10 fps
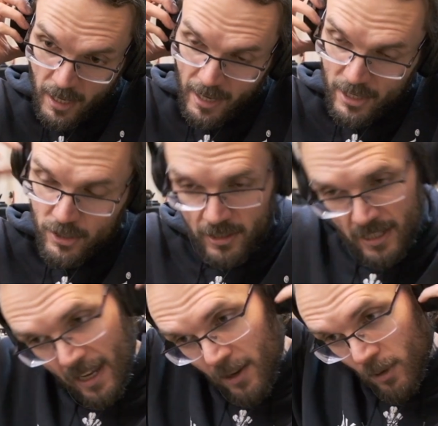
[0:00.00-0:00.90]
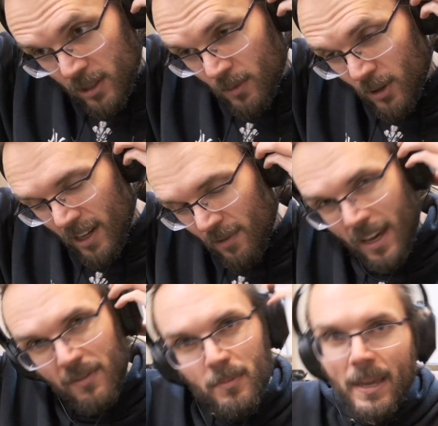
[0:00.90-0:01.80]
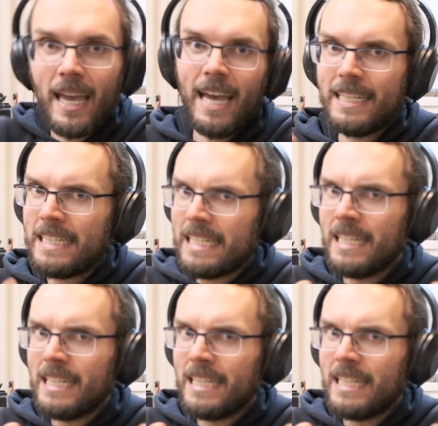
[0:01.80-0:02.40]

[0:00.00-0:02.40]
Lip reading: I should say once more, if you have a big head,